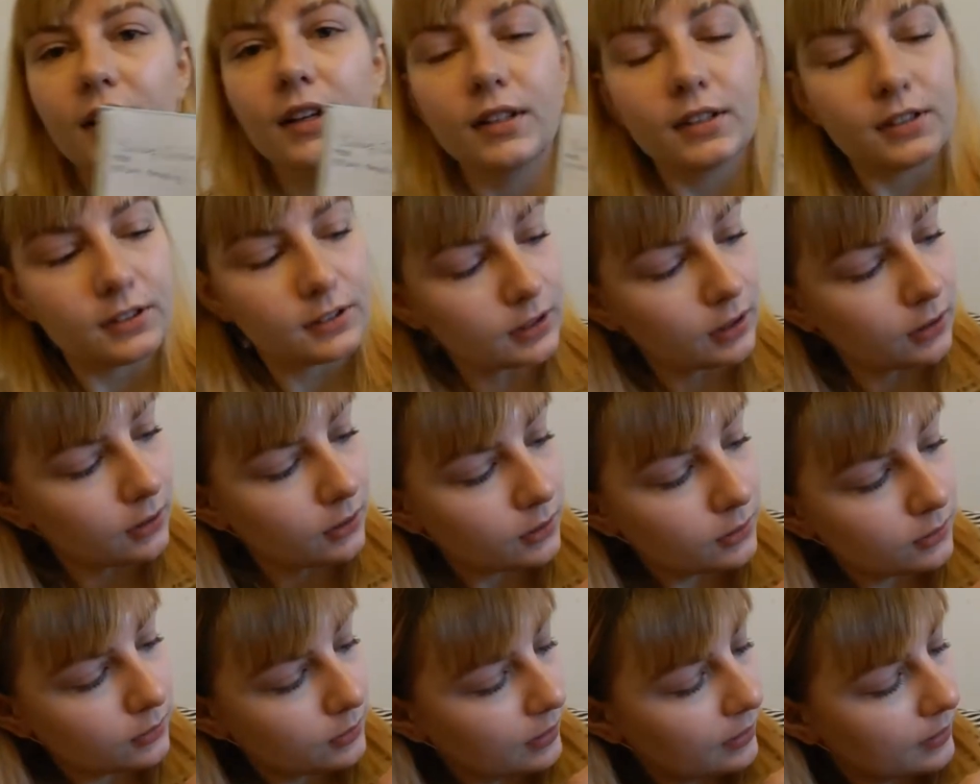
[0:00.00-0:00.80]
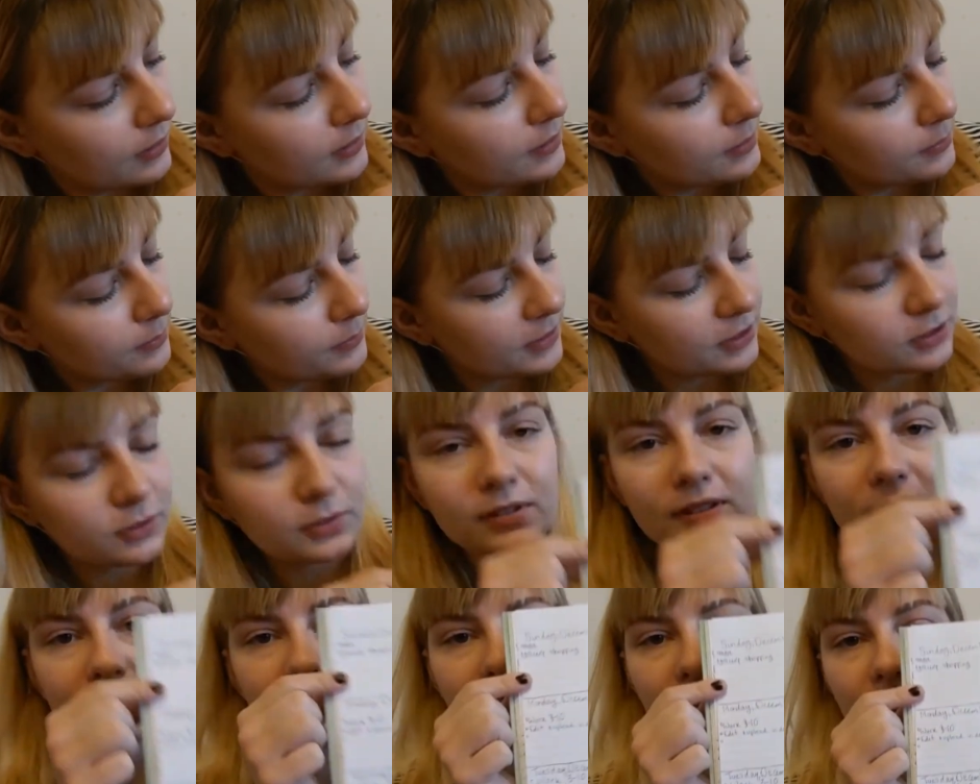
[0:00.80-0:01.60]
So this
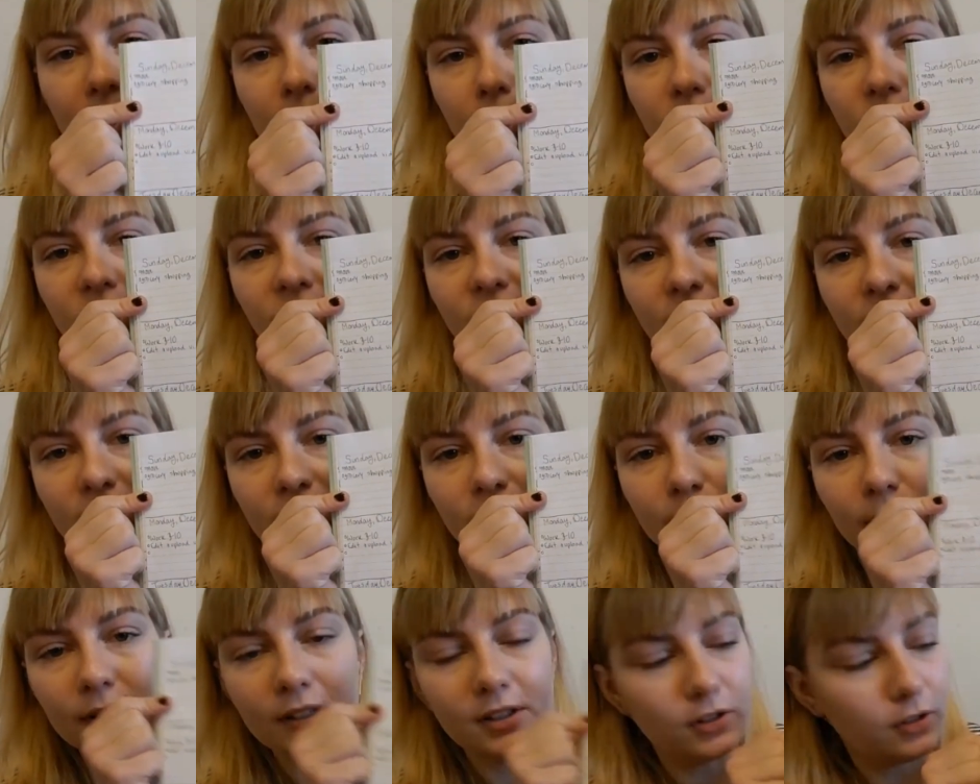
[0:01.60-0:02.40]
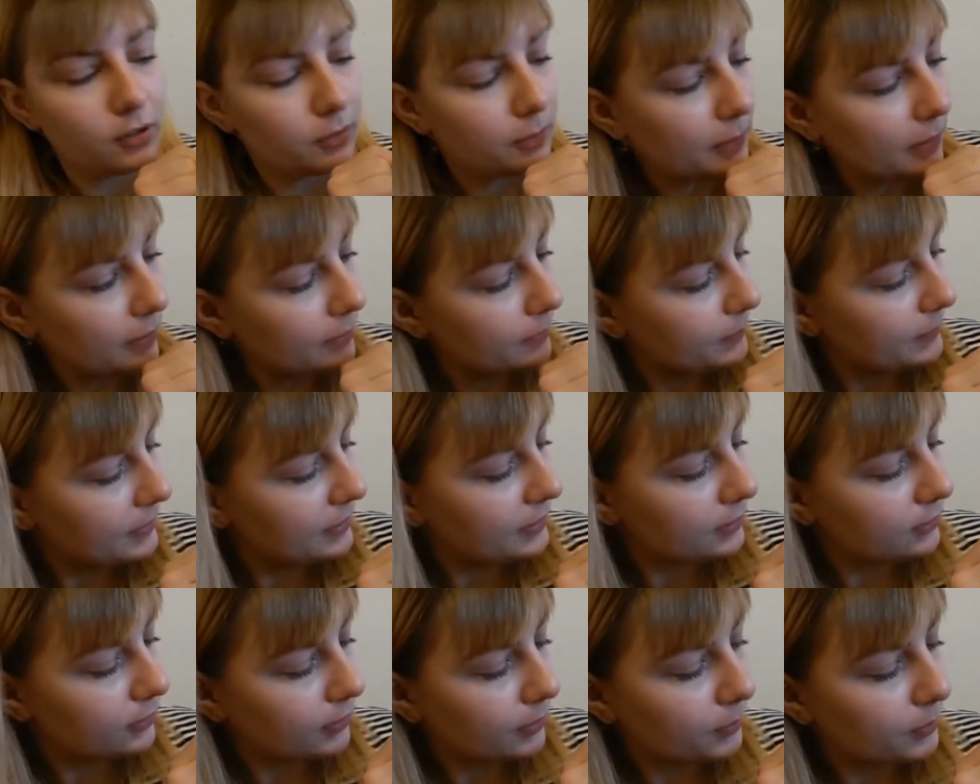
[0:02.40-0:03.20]
was the day I moved into my new
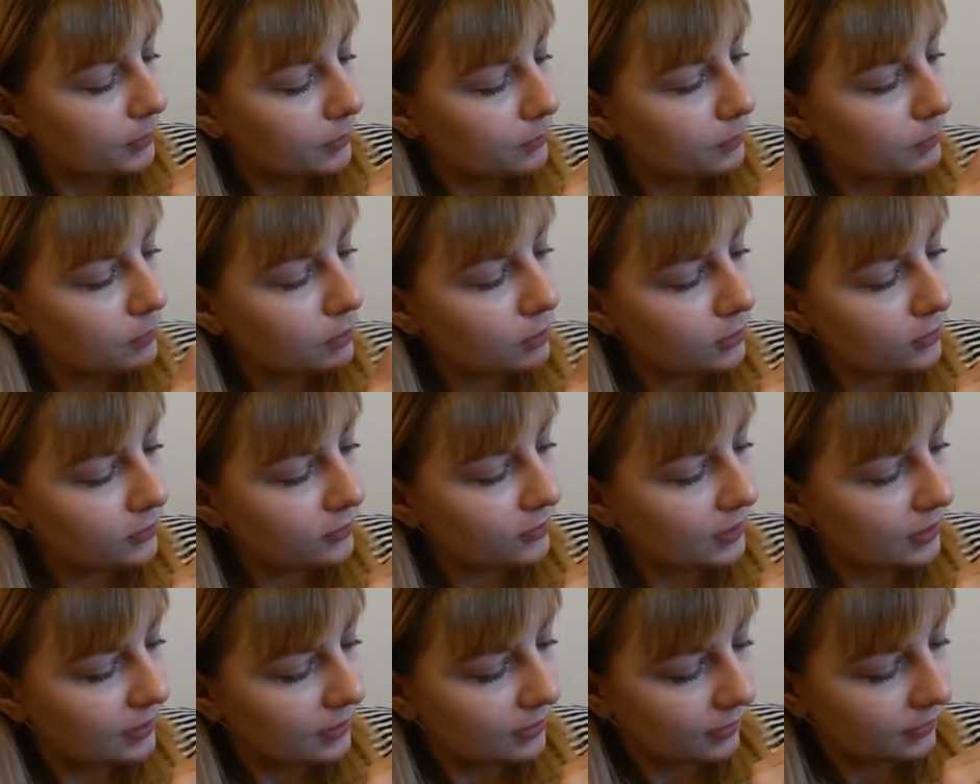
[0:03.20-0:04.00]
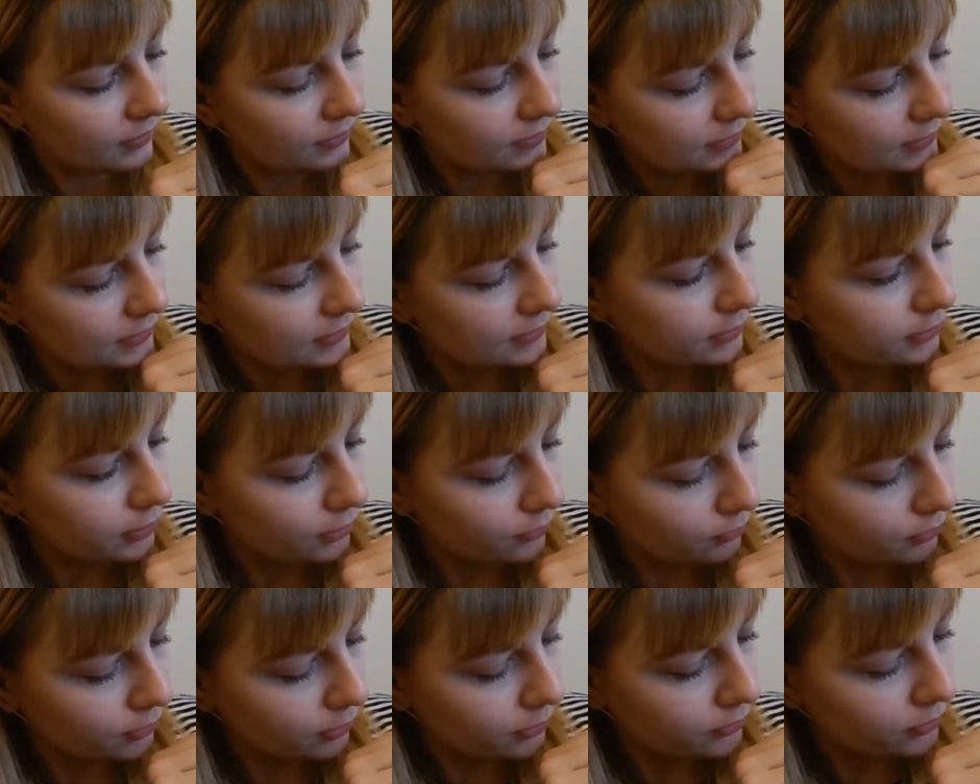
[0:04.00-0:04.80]
apartment, so I put move and I needed to go
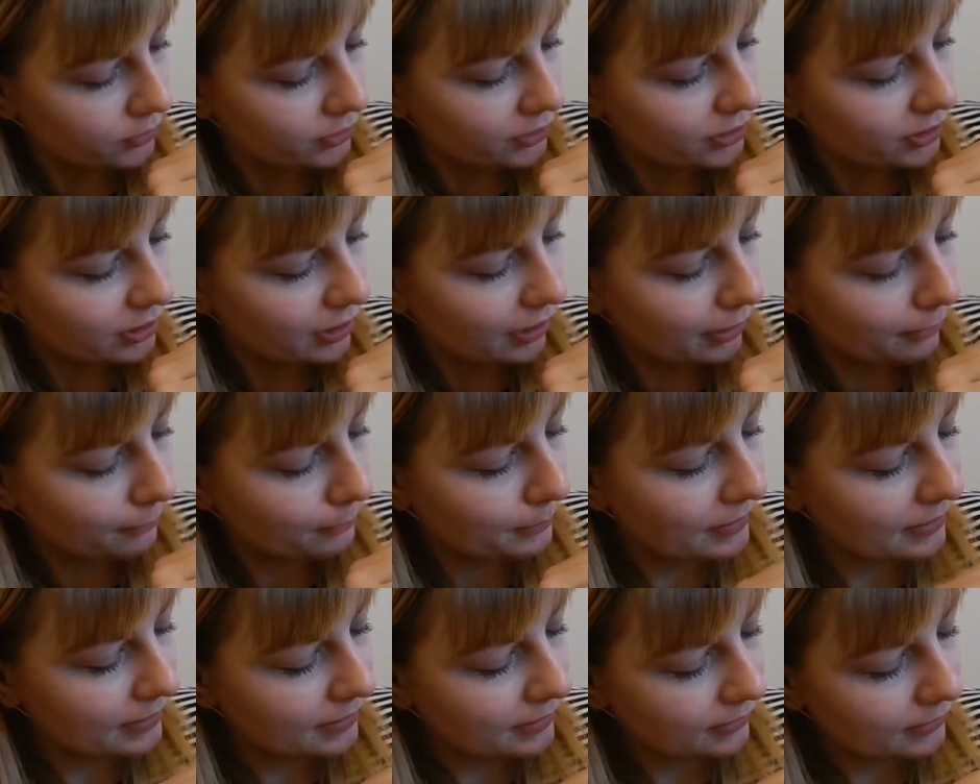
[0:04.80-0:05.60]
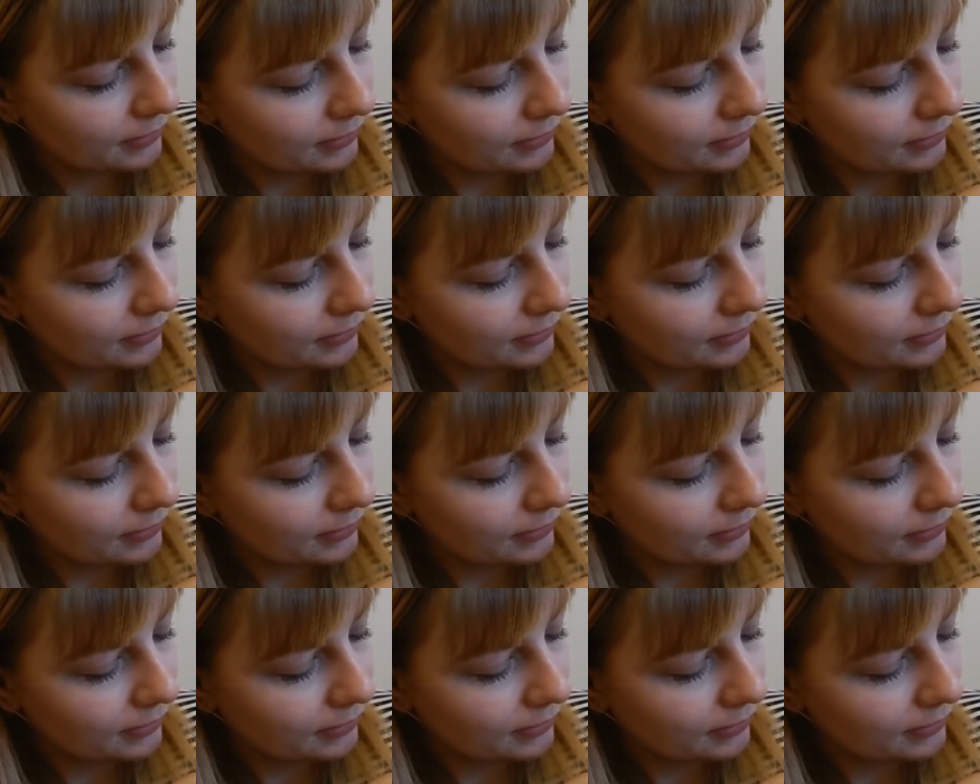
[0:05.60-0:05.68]
grocery shopping.